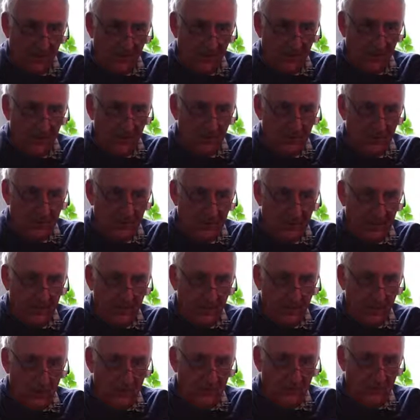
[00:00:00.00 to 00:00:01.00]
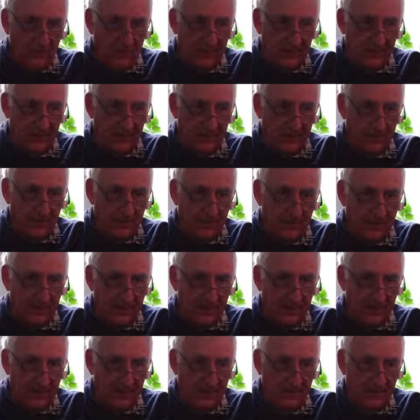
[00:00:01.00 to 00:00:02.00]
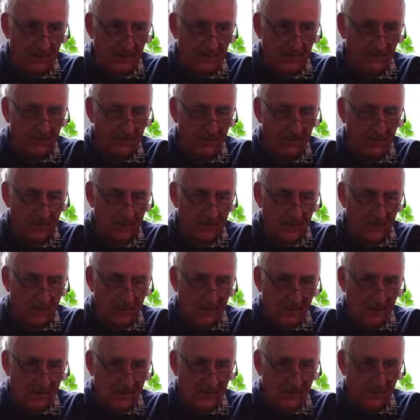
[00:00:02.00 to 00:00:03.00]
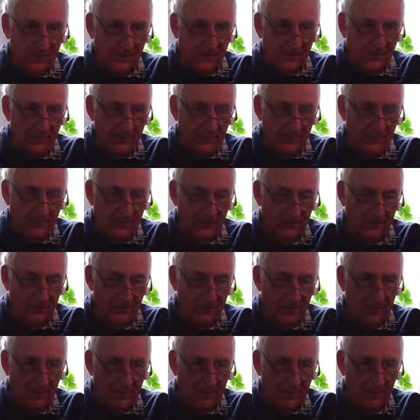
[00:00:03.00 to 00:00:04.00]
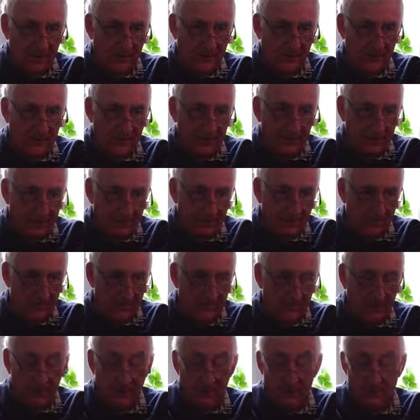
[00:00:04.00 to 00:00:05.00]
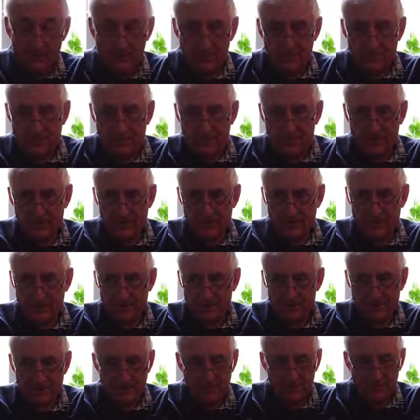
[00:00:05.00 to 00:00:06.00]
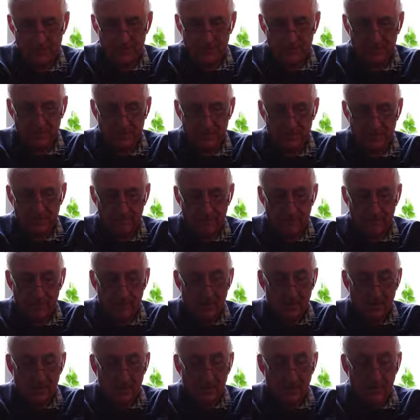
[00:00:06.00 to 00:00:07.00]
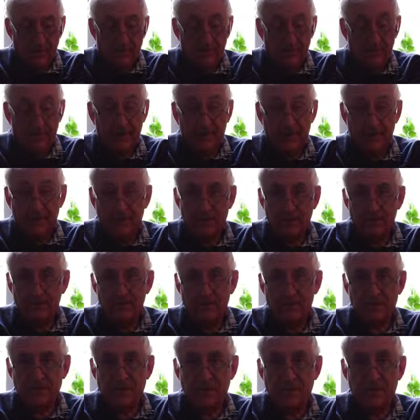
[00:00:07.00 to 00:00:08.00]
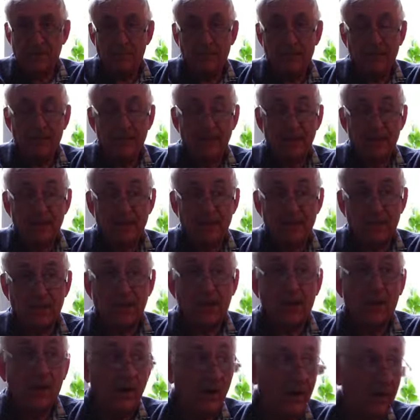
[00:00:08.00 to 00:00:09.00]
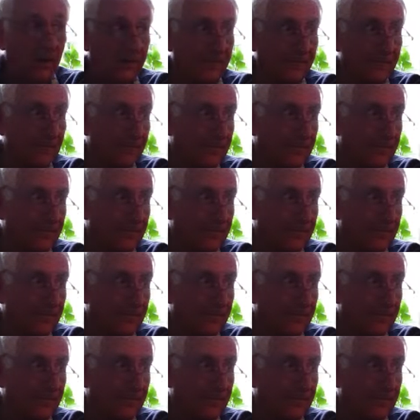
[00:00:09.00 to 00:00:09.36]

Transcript: We also had one chap who came in who said he was homeless and he'd had a terrible time. In fact, he was sleeping in his car.